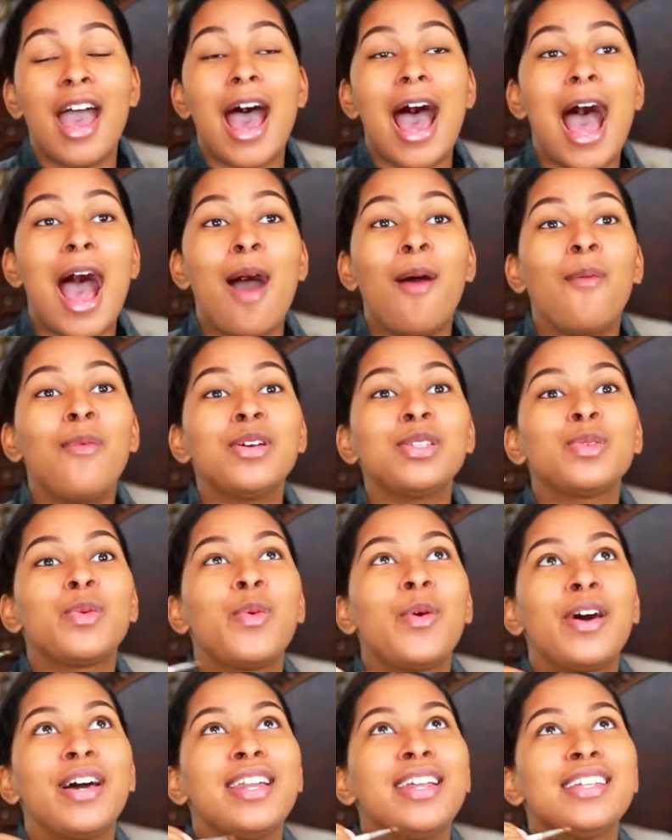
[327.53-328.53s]
I was
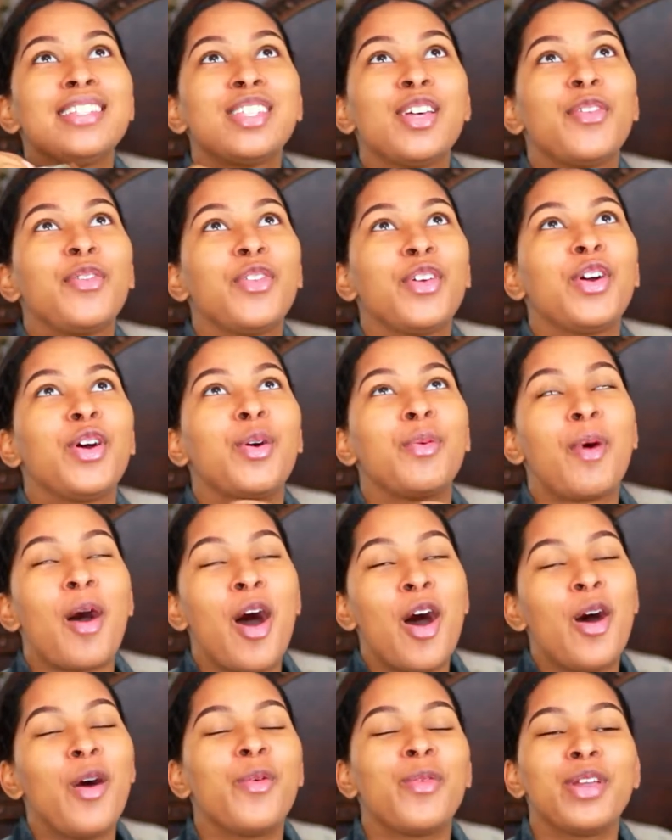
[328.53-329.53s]
wanting to film
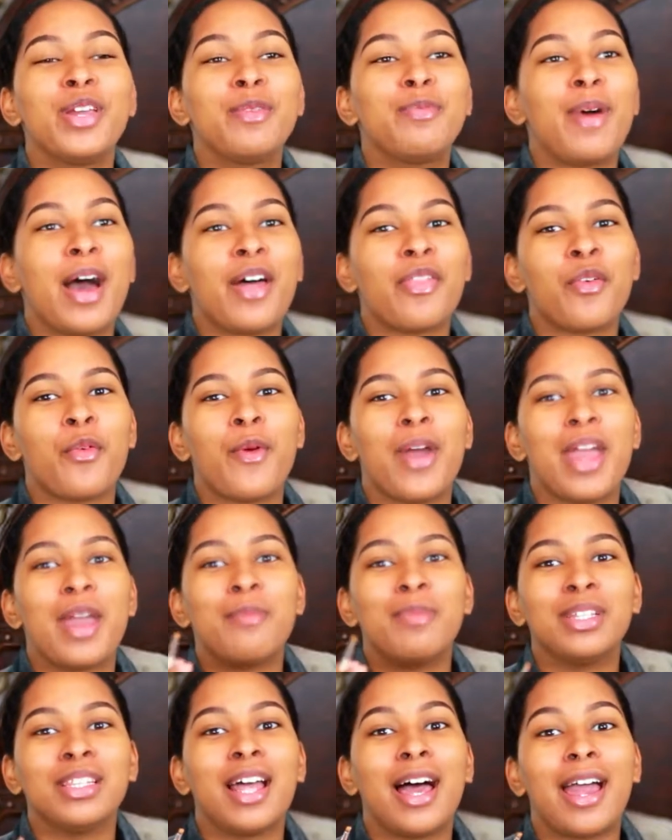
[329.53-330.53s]
all week, by the way,
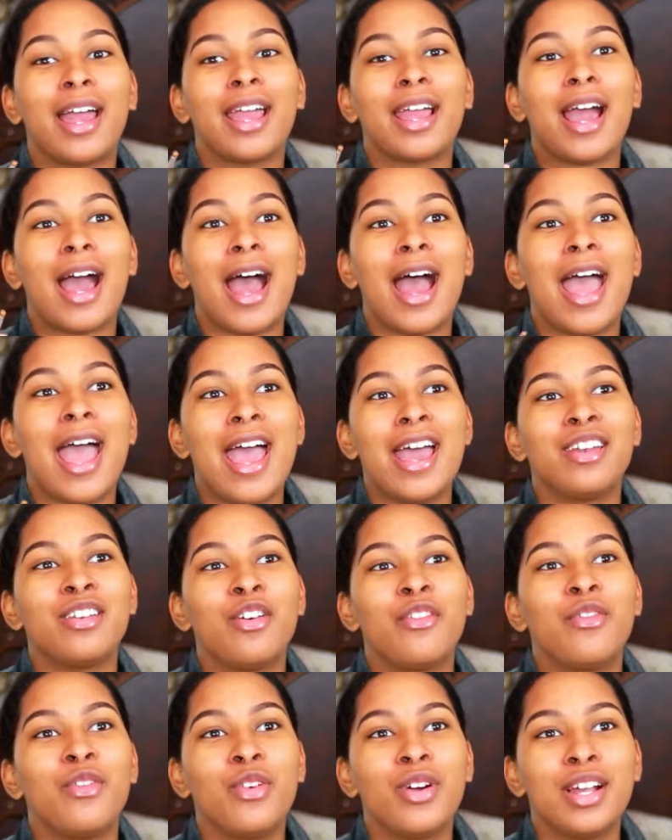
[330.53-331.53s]
but like, I had
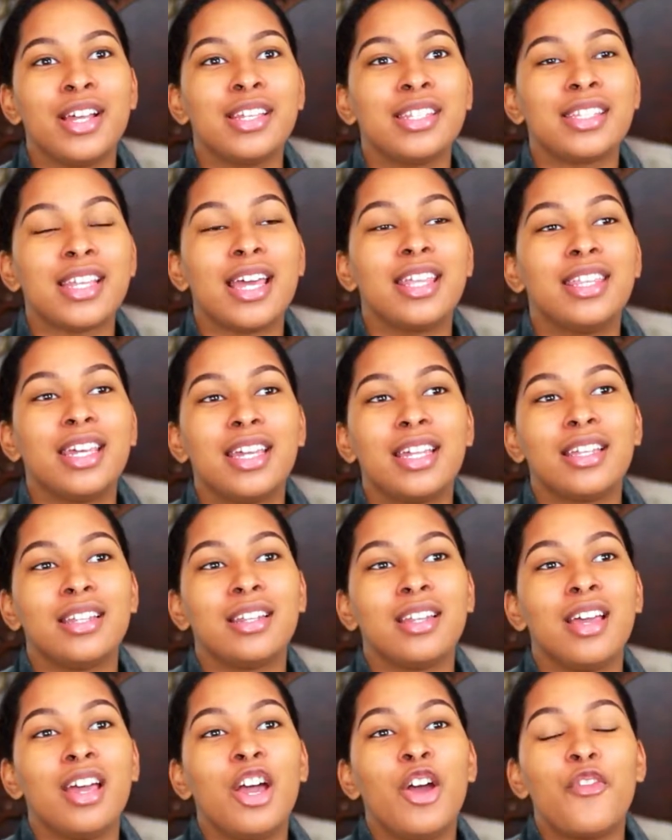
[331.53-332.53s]
no voice. And then
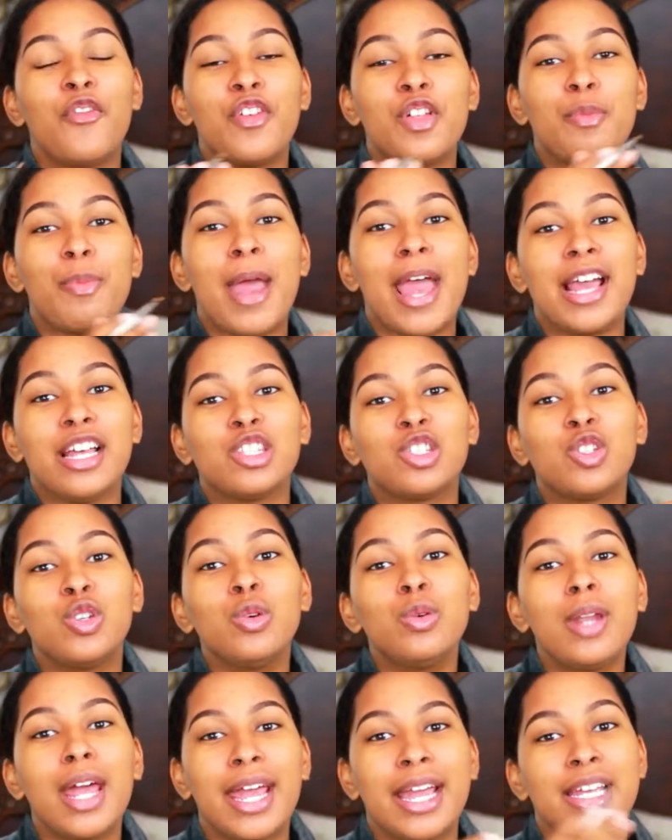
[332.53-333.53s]
for the past
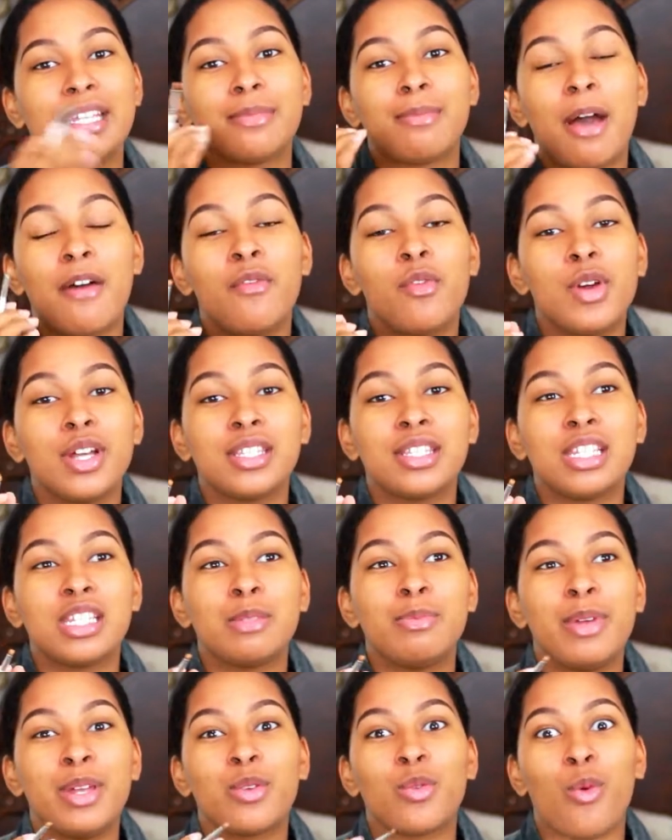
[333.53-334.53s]
2 days, my voice has
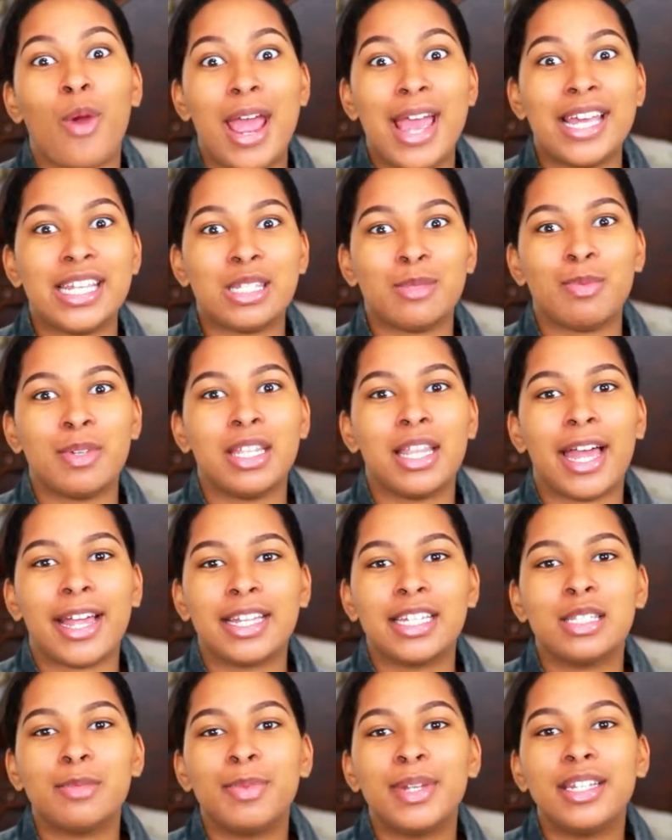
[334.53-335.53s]
been raspy. Like,
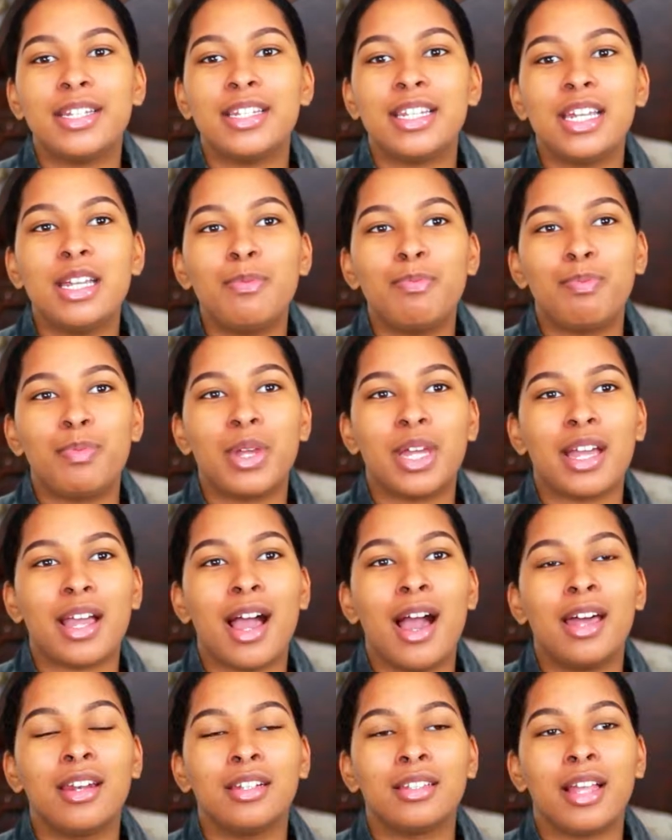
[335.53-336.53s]
it's been deep and
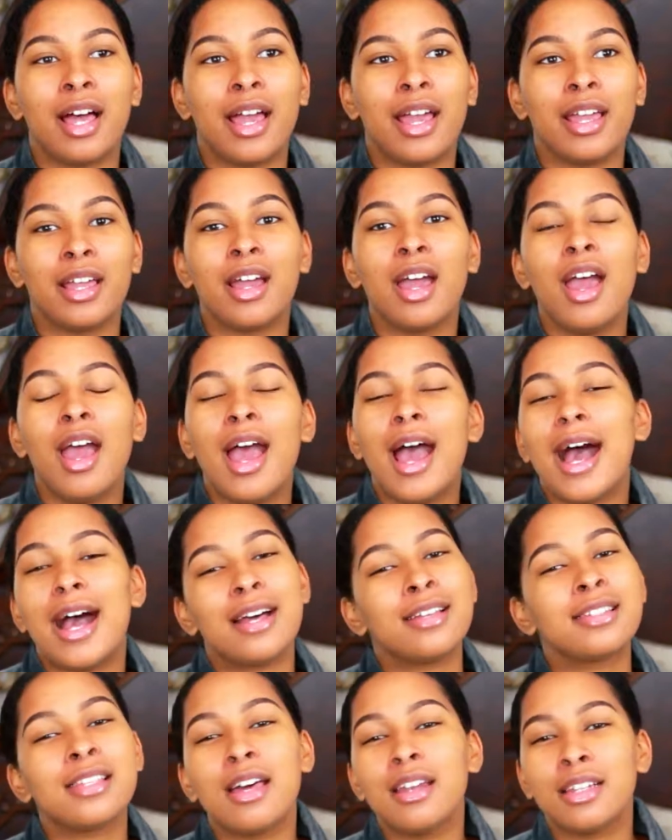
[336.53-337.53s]
kind of like, I
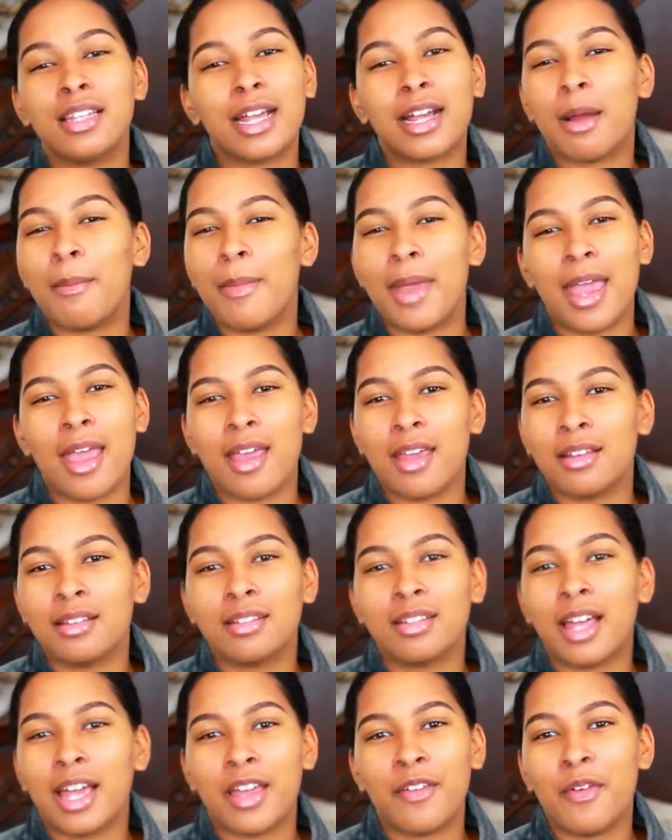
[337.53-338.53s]
sounded like a man.
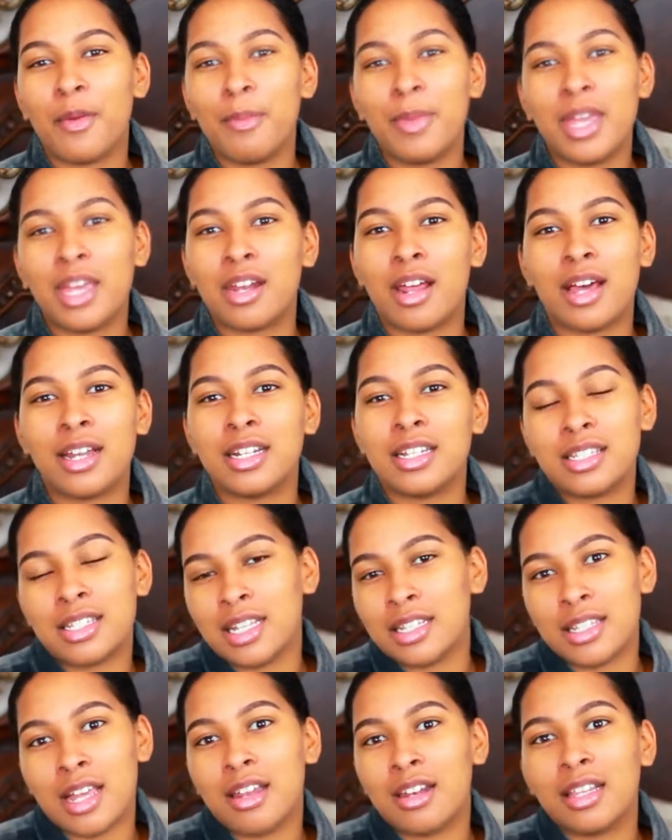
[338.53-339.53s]
Like, if I'm being honest, I
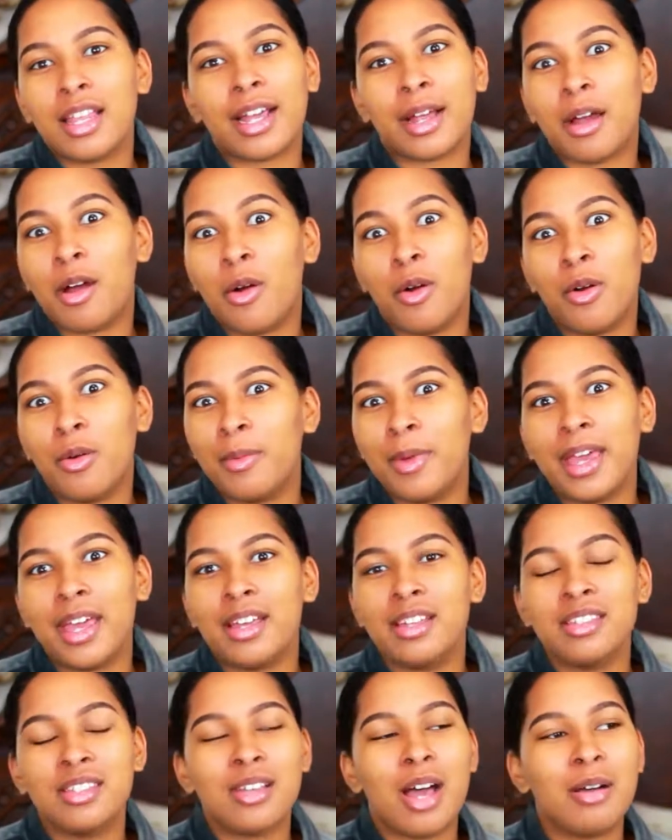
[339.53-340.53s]
sounded like a whole
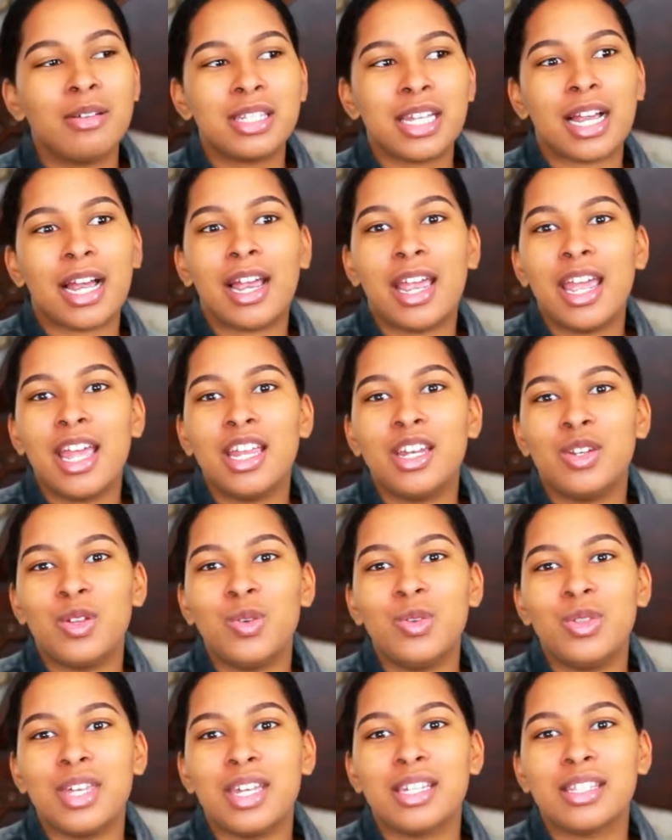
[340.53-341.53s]
man. So I was like, I can't
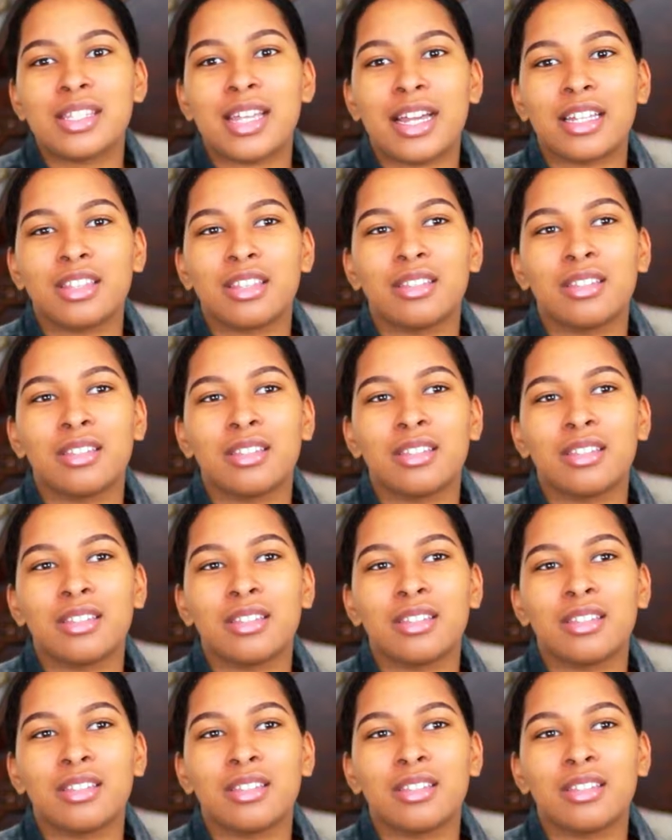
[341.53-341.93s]
do this. Like,